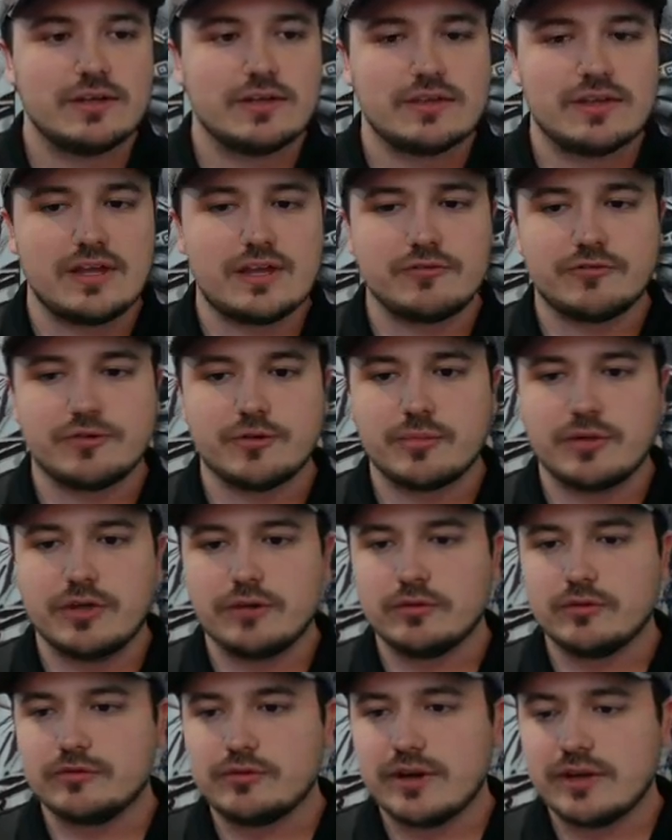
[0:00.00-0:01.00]
And then from
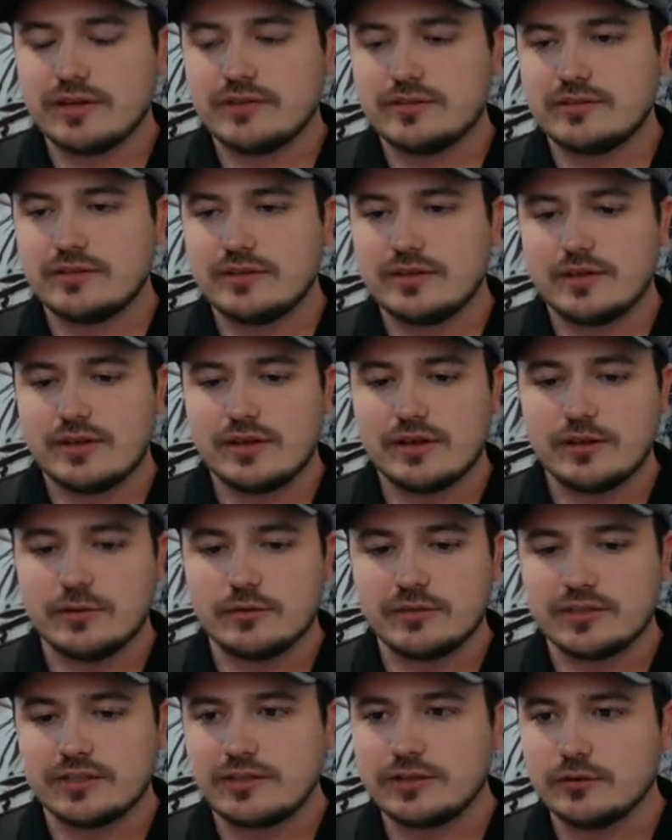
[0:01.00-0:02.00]
guild treks, it
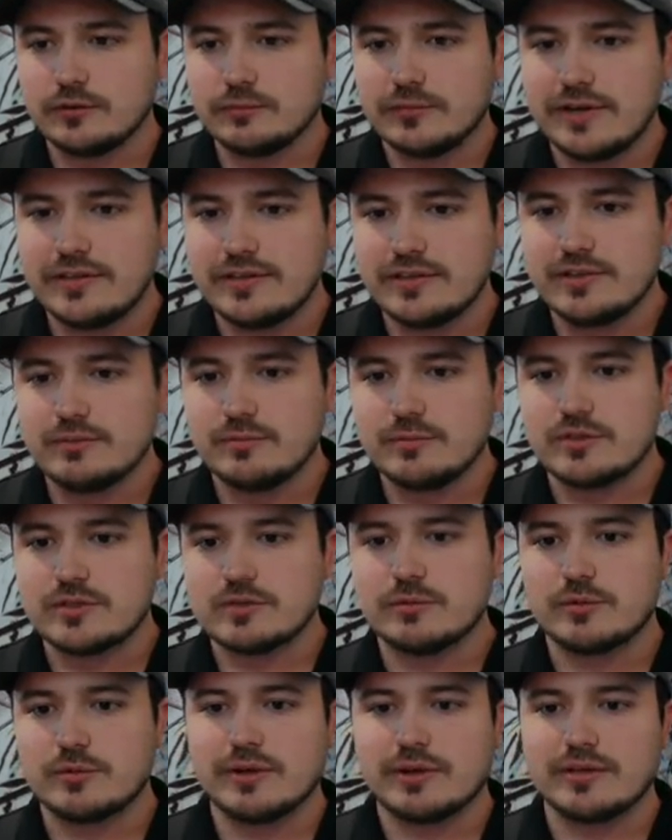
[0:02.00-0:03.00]
goes to guild races, which
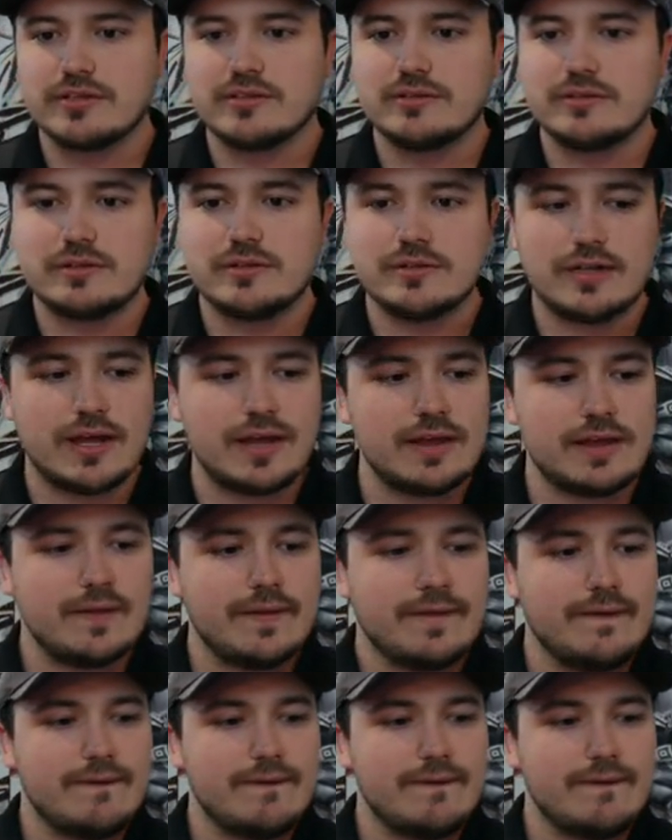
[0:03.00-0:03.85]
we're about to do today.